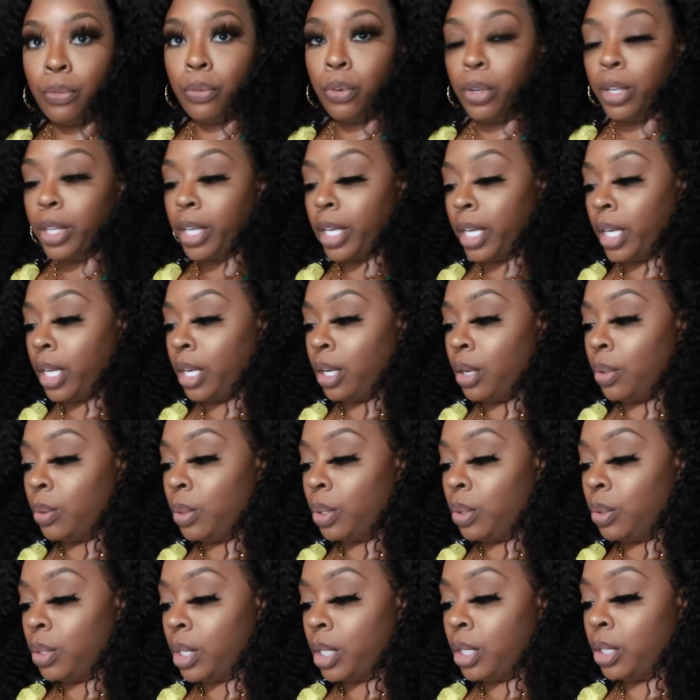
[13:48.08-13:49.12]
For the hair, we're
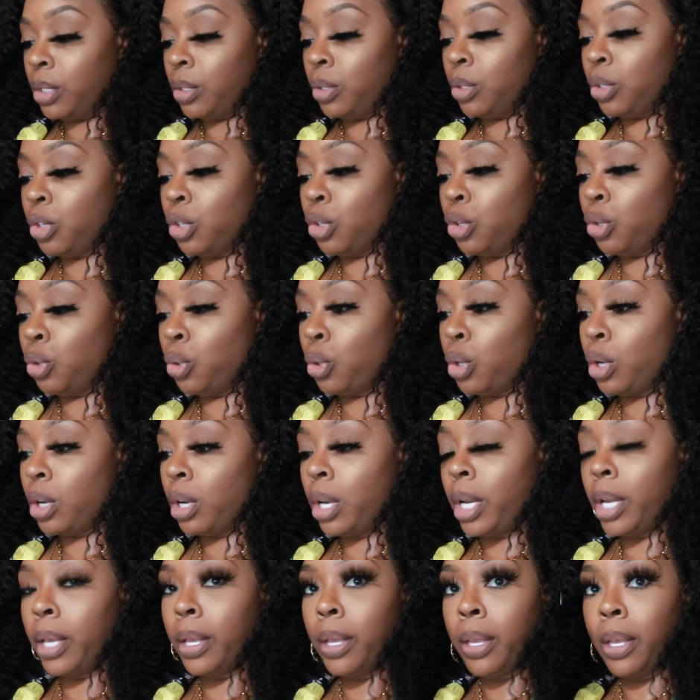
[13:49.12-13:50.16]
going to do J'adore
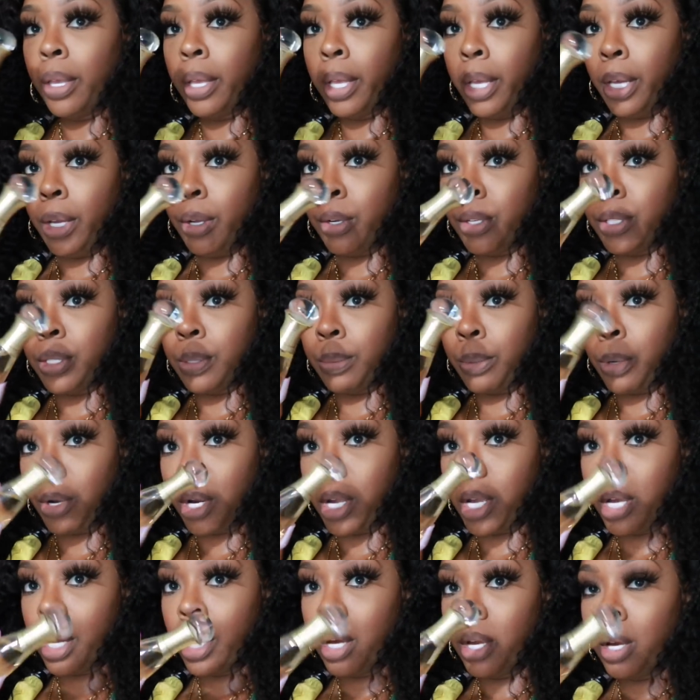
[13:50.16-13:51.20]

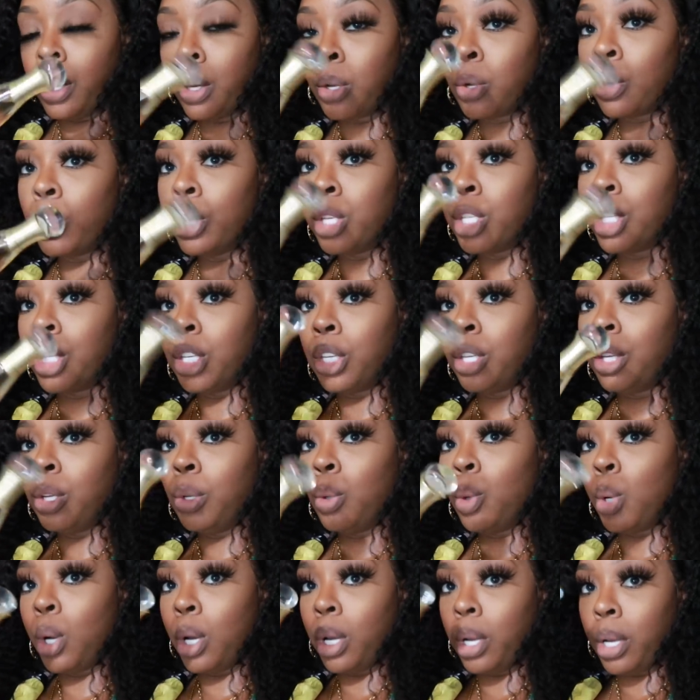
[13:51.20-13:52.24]
hairspray. Christian
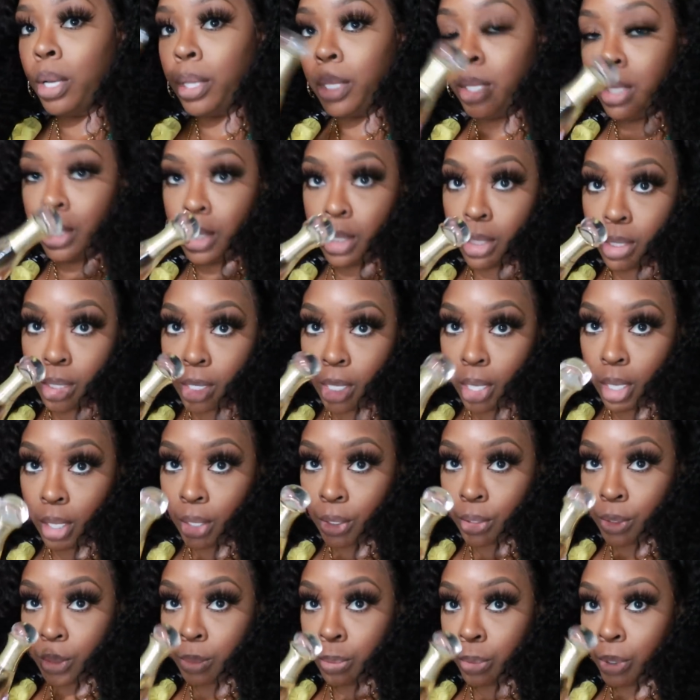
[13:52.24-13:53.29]
Dior. This is the
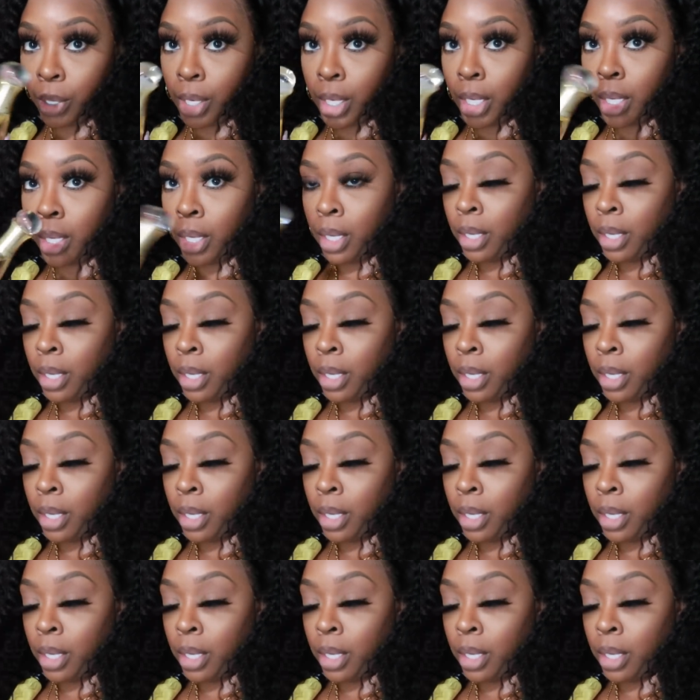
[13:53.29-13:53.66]
hairspray.